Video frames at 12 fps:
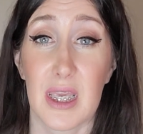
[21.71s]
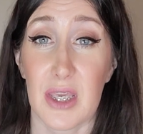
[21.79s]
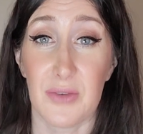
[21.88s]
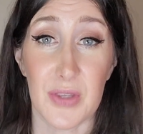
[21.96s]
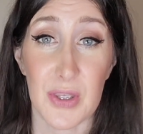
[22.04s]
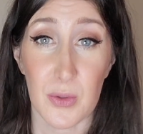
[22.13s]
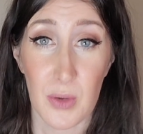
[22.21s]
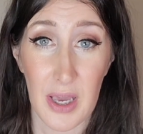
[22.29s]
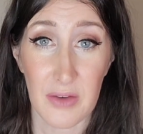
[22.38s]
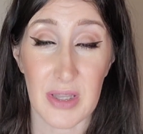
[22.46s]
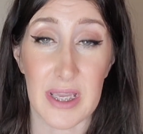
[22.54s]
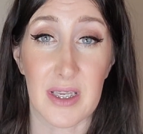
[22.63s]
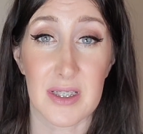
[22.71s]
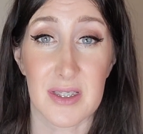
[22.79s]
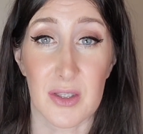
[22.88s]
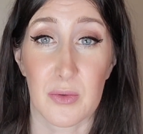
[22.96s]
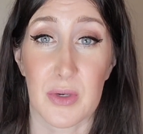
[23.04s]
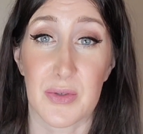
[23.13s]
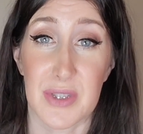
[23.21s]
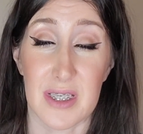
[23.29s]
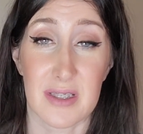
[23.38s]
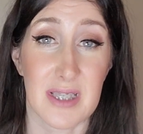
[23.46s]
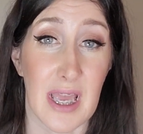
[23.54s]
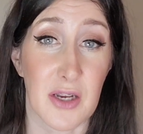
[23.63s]
If you have lichen
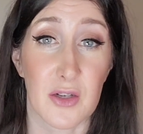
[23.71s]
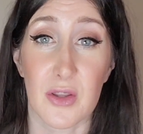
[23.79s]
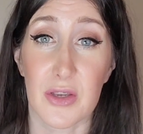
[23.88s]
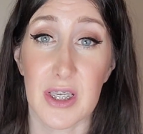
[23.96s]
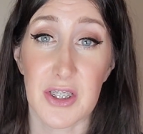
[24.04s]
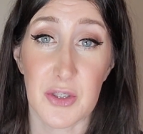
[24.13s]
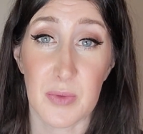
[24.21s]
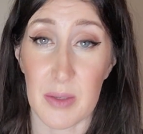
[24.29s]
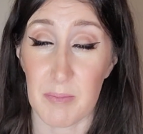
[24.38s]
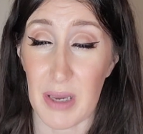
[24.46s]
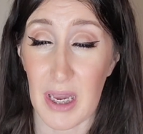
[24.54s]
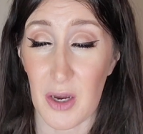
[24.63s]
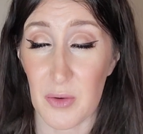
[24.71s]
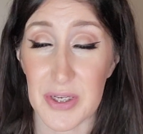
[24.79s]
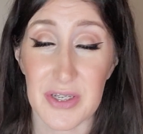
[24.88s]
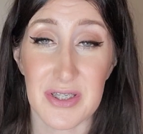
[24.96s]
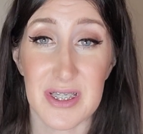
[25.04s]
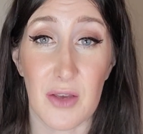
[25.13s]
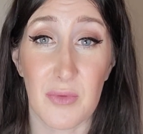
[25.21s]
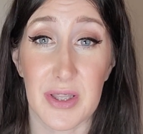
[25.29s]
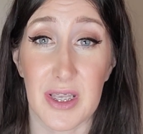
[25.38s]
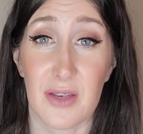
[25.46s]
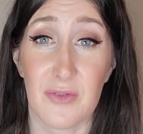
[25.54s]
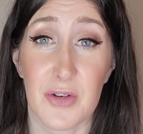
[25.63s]
sclerosus and are looking to empower yourself with
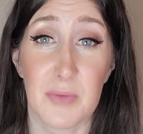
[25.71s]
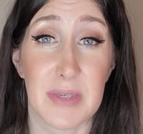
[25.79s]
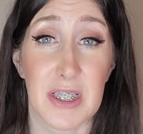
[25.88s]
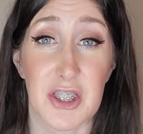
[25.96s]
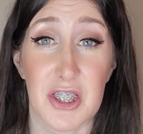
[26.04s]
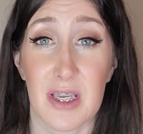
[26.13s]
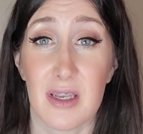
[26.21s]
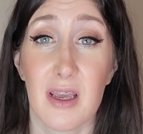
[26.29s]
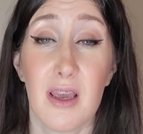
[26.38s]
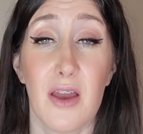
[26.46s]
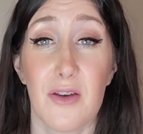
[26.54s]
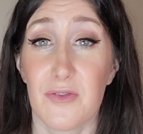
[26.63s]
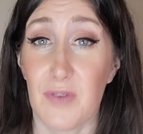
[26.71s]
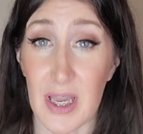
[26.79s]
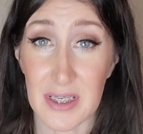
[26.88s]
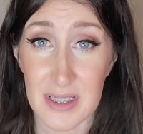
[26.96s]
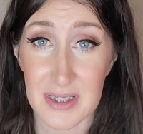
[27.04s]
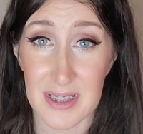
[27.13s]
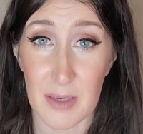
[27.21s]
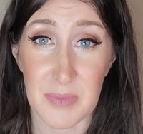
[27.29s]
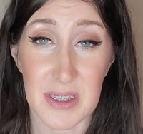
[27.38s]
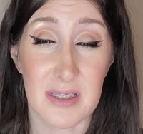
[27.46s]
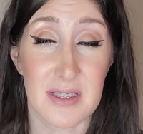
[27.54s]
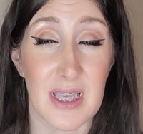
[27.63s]
information, find
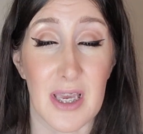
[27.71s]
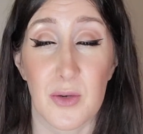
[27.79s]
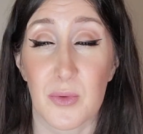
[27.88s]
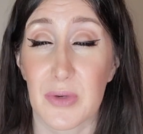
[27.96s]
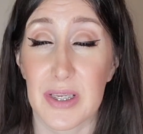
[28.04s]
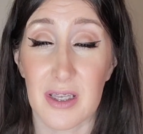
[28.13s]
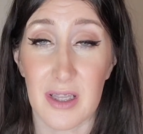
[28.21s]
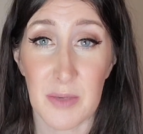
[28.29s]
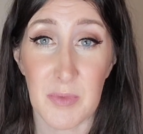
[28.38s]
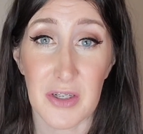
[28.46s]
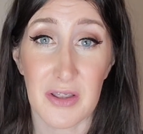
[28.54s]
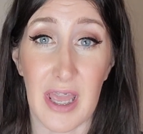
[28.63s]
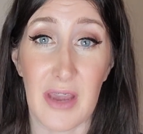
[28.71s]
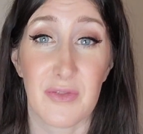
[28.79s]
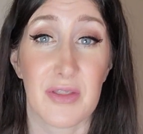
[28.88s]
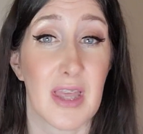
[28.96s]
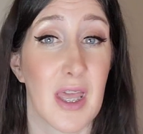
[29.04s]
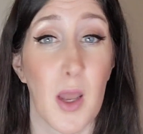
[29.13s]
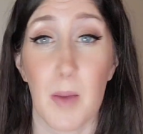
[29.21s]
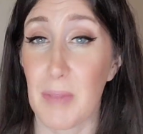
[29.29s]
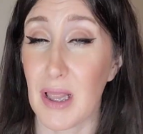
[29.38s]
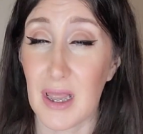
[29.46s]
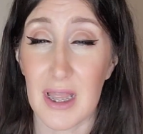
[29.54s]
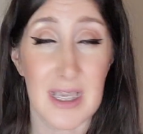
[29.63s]
acceptance, and reclaim your life, then
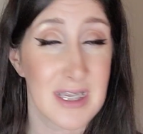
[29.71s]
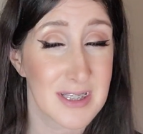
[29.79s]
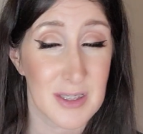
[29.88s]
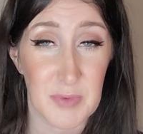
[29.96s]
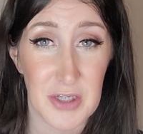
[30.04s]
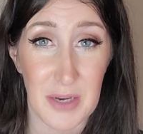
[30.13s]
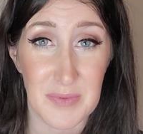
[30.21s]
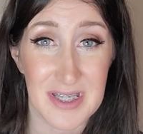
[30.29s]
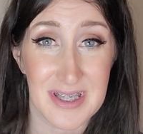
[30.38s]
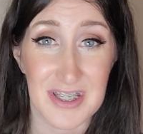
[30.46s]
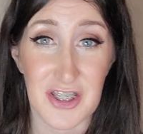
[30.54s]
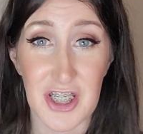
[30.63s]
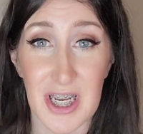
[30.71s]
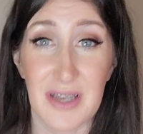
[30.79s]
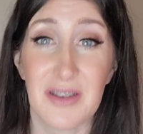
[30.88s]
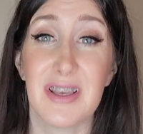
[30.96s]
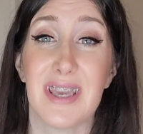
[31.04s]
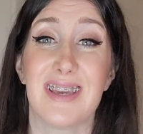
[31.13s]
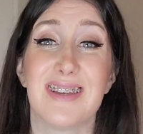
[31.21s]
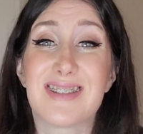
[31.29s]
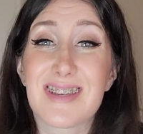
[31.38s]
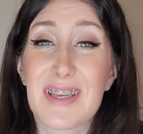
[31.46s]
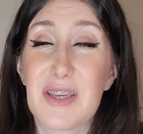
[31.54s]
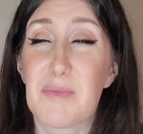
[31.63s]
please subscribe to this channel
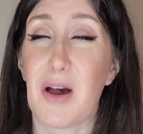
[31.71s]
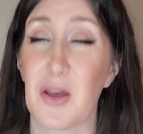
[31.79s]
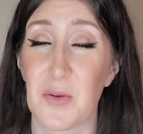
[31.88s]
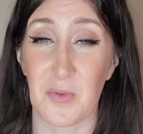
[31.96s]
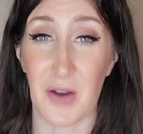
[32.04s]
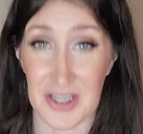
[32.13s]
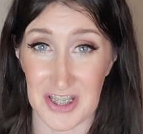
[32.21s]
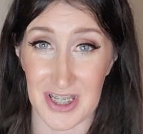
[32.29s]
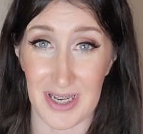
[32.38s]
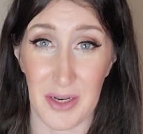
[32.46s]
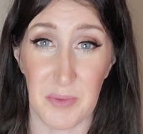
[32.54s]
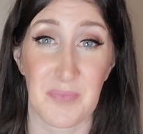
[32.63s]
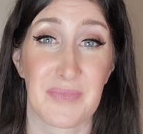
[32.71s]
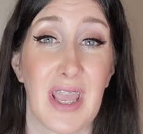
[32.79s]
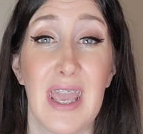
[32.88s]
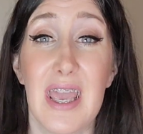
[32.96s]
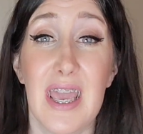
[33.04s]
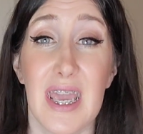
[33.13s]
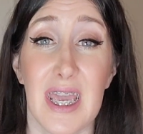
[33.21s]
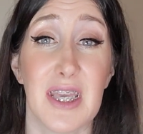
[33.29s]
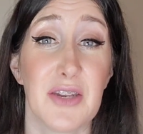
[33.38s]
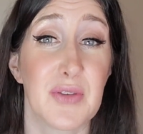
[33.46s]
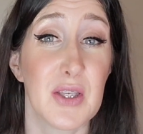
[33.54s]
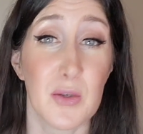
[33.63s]
and keep on watching.
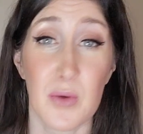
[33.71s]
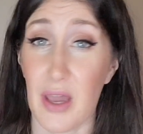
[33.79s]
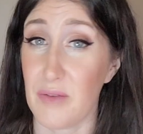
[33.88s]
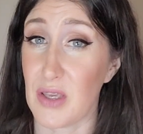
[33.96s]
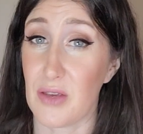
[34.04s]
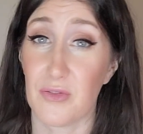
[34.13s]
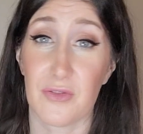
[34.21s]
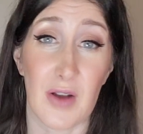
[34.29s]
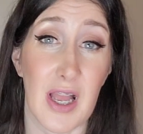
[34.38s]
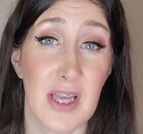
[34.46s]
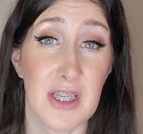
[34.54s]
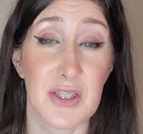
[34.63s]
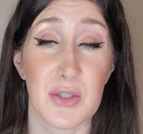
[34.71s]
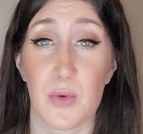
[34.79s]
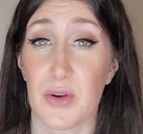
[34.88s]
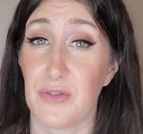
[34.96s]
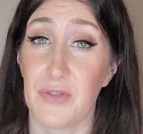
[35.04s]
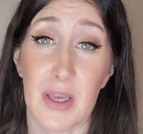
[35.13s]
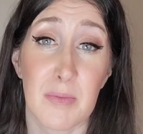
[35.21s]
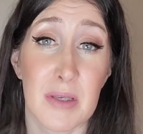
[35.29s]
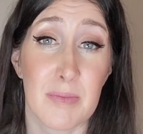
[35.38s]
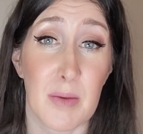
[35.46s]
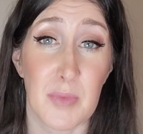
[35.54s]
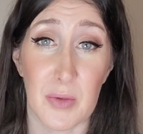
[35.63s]
And if you have a friend or
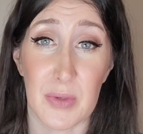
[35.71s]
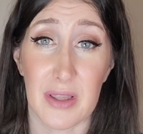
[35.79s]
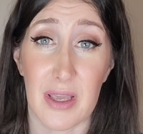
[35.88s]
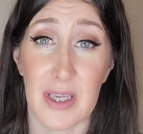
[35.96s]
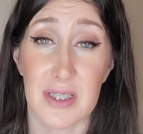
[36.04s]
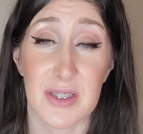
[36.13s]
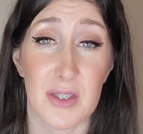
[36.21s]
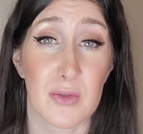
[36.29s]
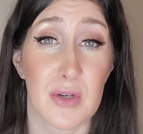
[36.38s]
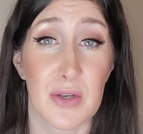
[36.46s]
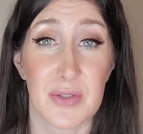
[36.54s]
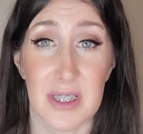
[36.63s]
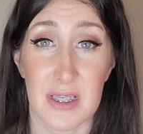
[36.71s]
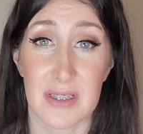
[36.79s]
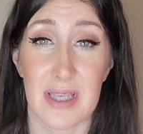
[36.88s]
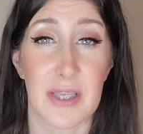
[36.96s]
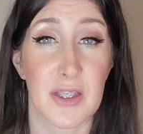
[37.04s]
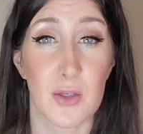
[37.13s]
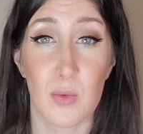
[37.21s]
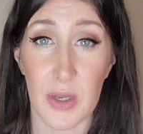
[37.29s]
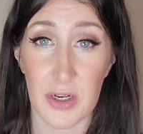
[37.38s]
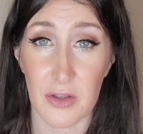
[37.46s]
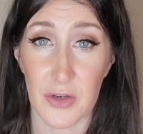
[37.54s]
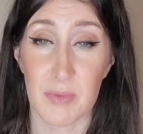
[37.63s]
family member with lichen sclerosus and you
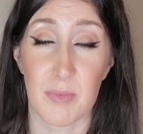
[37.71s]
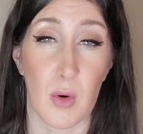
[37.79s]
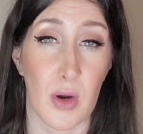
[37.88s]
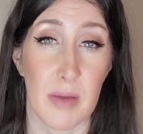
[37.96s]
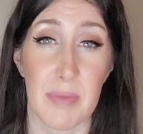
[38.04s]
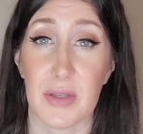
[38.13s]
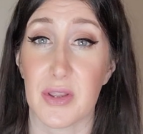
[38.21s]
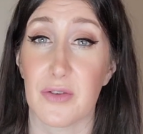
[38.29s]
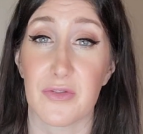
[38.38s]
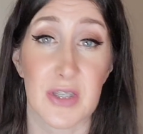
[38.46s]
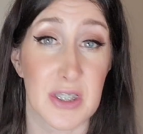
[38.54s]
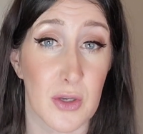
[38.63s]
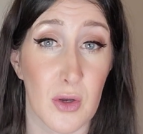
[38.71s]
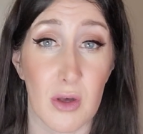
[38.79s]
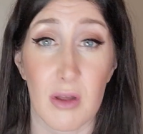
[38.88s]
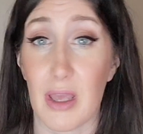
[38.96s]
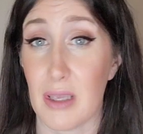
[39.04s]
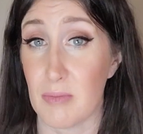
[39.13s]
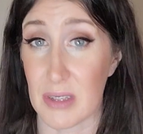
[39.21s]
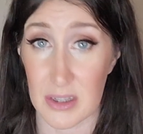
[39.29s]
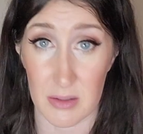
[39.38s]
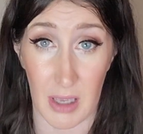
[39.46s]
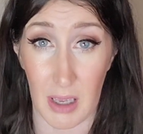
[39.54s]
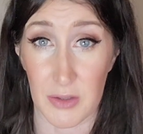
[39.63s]
want to learn more about the physical and
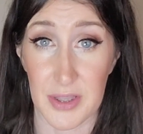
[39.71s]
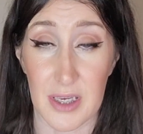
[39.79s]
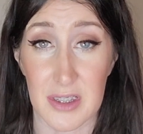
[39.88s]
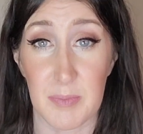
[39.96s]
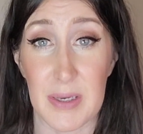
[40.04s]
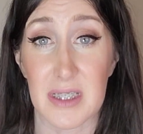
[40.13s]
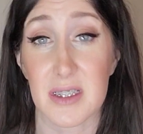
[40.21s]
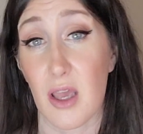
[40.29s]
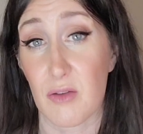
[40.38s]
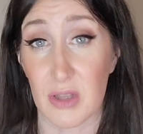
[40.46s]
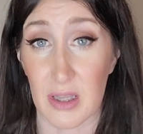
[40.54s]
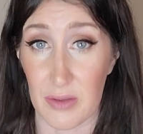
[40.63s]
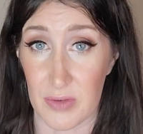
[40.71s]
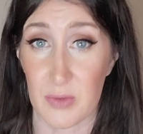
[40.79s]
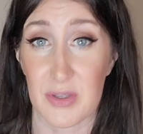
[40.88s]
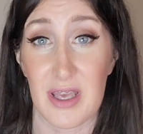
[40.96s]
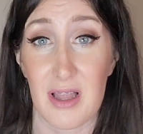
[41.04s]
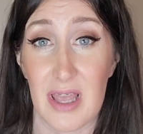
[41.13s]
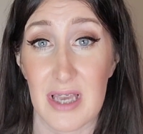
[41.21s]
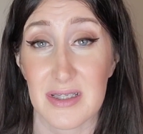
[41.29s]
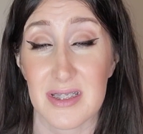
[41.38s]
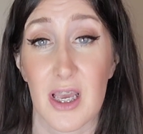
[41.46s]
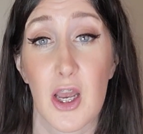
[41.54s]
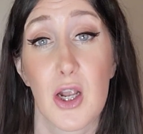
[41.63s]
mental health aspects of living with
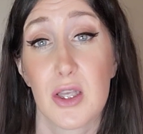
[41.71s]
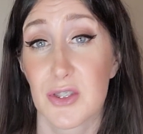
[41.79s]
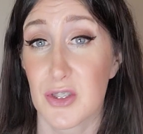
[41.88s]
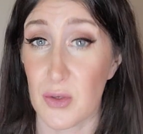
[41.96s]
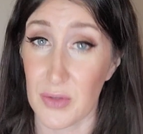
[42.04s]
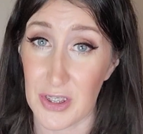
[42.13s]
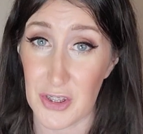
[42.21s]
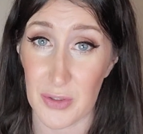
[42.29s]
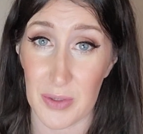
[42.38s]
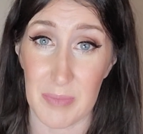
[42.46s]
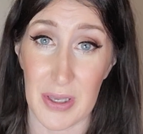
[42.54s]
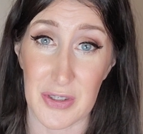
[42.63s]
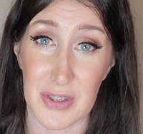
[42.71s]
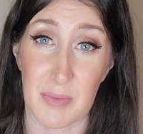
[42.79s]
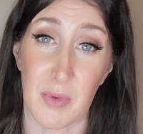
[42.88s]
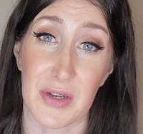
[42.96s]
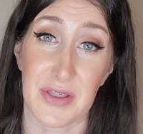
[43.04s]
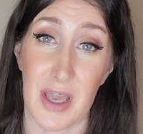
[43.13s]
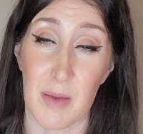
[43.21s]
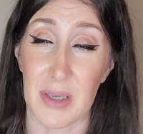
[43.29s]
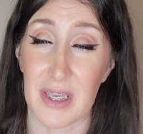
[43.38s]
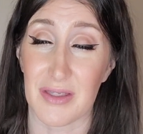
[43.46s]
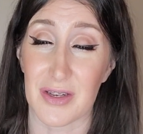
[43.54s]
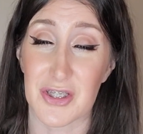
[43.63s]
LS so that you can better support them
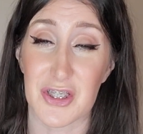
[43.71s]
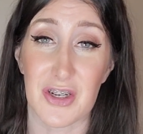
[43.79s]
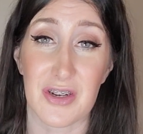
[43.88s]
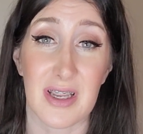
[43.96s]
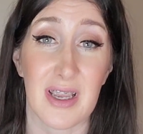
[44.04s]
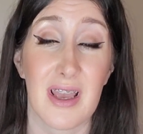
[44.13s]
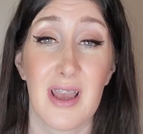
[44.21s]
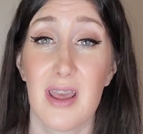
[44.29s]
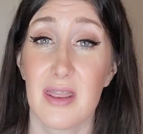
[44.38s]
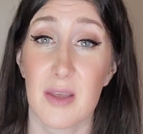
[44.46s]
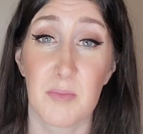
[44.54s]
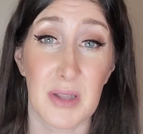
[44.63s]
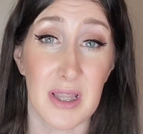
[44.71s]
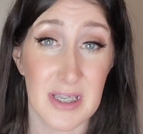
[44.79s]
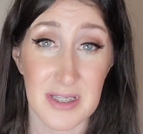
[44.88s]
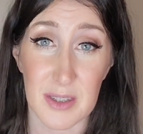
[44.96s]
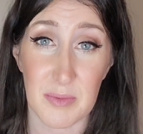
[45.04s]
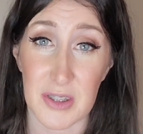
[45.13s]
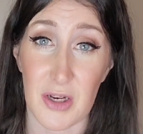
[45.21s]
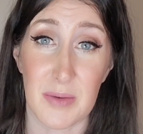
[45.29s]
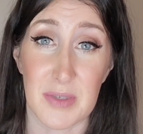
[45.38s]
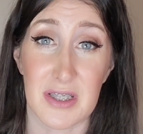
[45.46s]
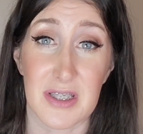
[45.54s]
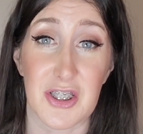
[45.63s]
in their journey, then please
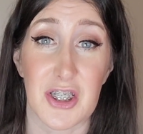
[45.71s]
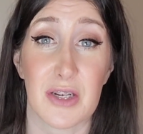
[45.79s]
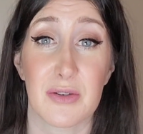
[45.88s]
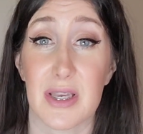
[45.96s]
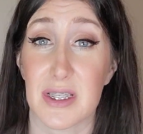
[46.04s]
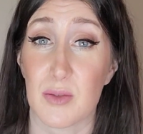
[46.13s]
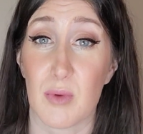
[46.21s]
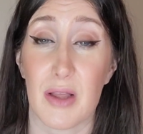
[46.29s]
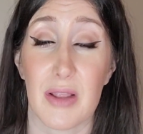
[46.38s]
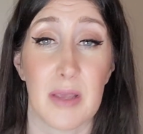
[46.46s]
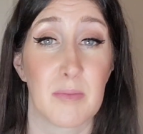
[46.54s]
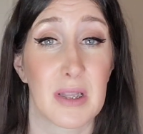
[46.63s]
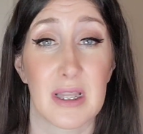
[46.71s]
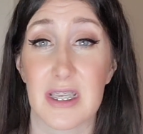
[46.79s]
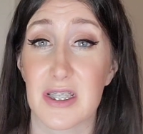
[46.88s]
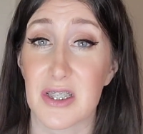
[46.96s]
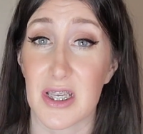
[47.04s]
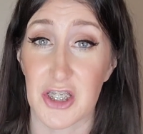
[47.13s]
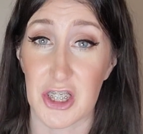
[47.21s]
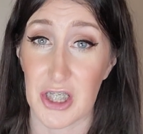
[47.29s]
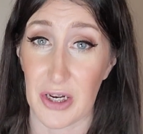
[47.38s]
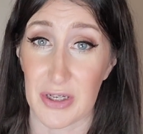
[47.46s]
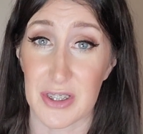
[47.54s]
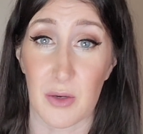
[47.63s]
subscribe to this channel as well and please
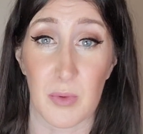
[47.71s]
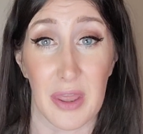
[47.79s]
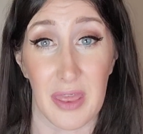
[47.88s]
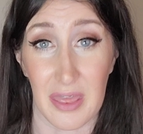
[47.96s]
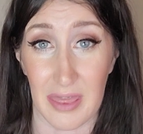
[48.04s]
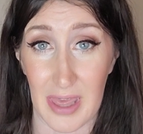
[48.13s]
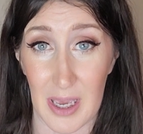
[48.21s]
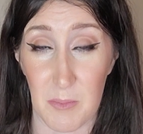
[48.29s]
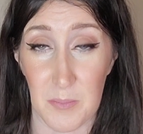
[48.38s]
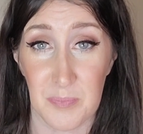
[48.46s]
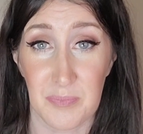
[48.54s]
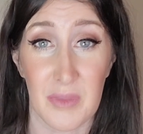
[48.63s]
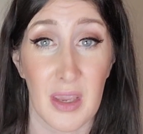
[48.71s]
share it with them.